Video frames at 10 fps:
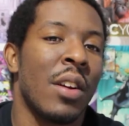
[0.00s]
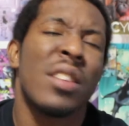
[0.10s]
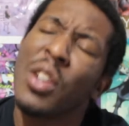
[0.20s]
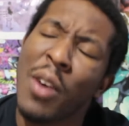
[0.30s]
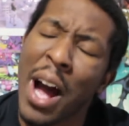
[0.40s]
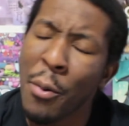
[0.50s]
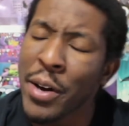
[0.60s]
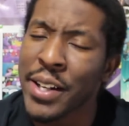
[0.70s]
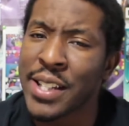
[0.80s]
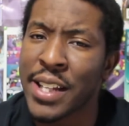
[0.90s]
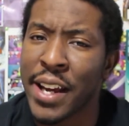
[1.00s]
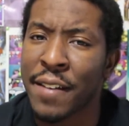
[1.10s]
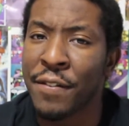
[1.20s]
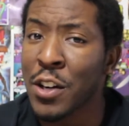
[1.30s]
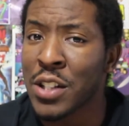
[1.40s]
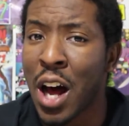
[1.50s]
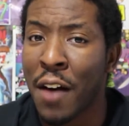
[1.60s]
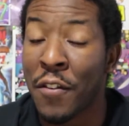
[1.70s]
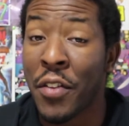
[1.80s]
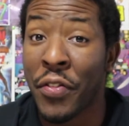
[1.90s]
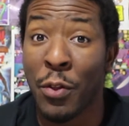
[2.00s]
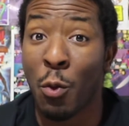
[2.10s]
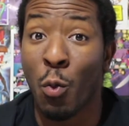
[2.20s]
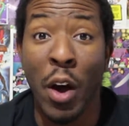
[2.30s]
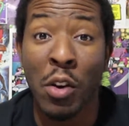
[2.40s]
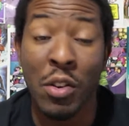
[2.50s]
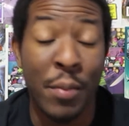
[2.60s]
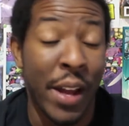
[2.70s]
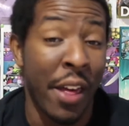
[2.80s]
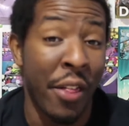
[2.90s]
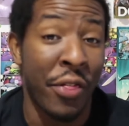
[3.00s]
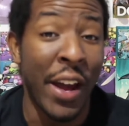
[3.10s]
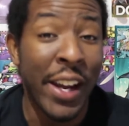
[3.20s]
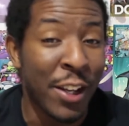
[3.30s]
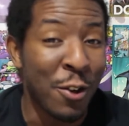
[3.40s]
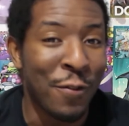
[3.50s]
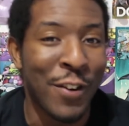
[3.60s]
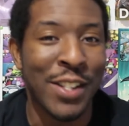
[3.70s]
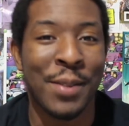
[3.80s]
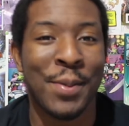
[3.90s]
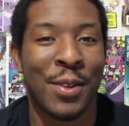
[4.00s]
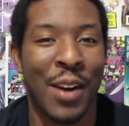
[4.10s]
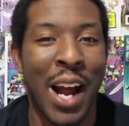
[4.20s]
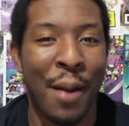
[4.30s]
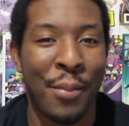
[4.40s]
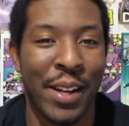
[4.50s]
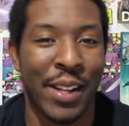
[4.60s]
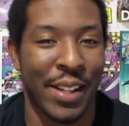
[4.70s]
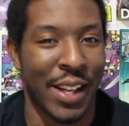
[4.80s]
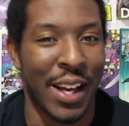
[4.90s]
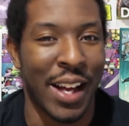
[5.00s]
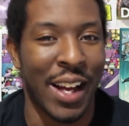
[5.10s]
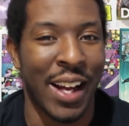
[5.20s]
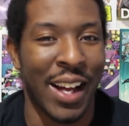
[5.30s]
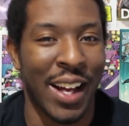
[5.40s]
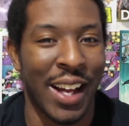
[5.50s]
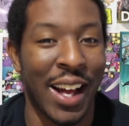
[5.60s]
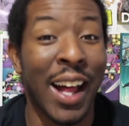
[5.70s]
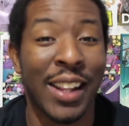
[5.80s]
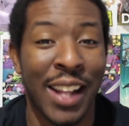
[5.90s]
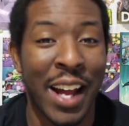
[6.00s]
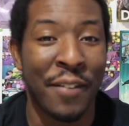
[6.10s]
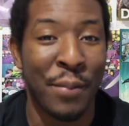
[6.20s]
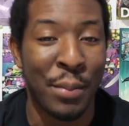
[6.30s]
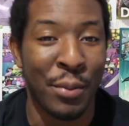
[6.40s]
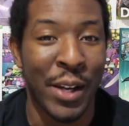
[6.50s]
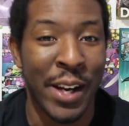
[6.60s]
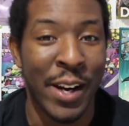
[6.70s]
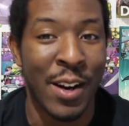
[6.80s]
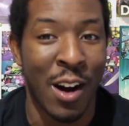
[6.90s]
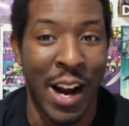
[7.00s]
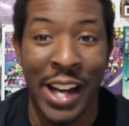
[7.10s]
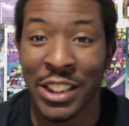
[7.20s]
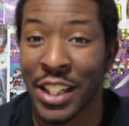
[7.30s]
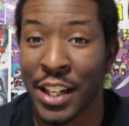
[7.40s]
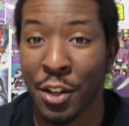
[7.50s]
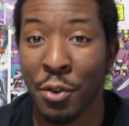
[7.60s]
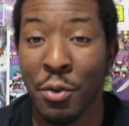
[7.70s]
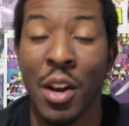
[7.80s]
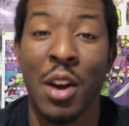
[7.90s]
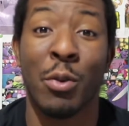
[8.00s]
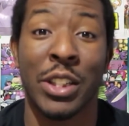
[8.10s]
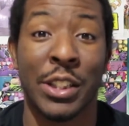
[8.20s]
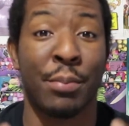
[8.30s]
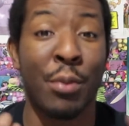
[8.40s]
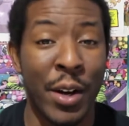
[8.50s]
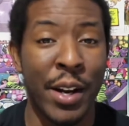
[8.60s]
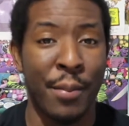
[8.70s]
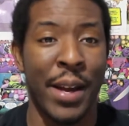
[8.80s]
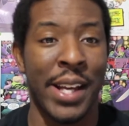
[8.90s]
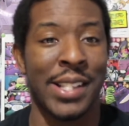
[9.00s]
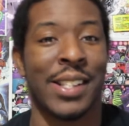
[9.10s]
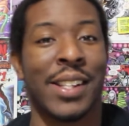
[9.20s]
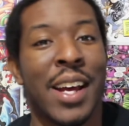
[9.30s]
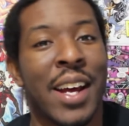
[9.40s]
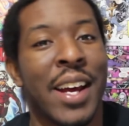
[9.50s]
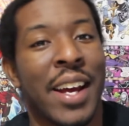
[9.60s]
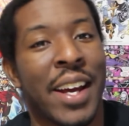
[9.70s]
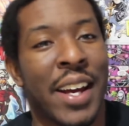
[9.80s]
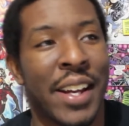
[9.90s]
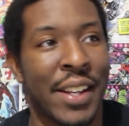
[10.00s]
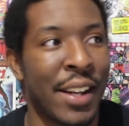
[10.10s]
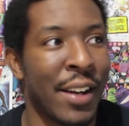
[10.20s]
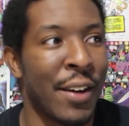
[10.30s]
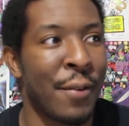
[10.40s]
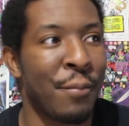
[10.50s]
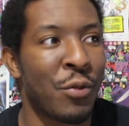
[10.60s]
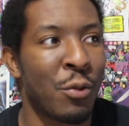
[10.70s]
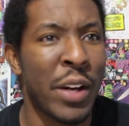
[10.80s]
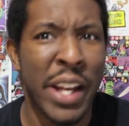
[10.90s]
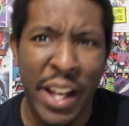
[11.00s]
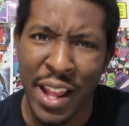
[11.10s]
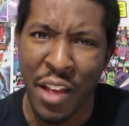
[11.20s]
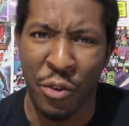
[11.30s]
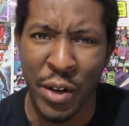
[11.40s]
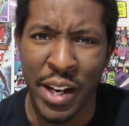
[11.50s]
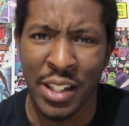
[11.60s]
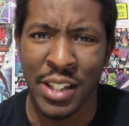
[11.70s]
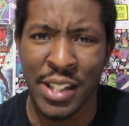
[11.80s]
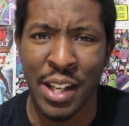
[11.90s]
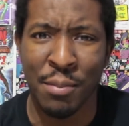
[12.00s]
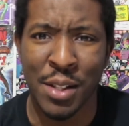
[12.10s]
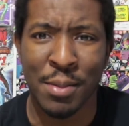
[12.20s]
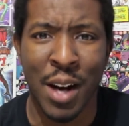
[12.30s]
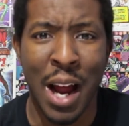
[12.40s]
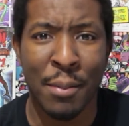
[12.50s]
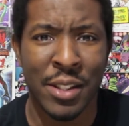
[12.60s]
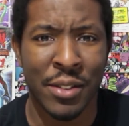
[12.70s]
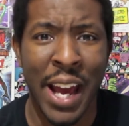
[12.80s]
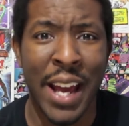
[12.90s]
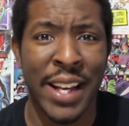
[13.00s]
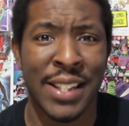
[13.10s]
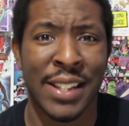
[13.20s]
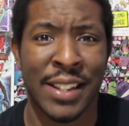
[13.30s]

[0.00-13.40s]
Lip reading: So I wanted to say, first off, welcome and thank you for subscribing. A lot of people here are actually new, which is pretty amazing. And we hit like 300 and something subscribers, so that is